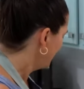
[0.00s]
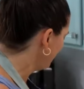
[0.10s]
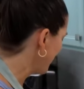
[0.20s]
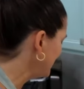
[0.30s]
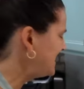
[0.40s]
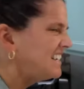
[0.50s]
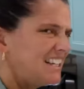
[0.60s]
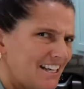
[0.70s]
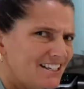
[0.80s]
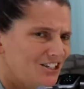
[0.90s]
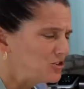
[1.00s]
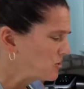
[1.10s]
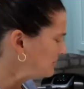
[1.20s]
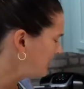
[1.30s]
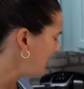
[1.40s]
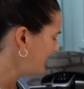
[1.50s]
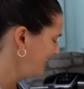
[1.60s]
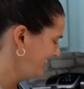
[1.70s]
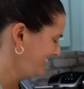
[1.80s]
it finally did get normal color.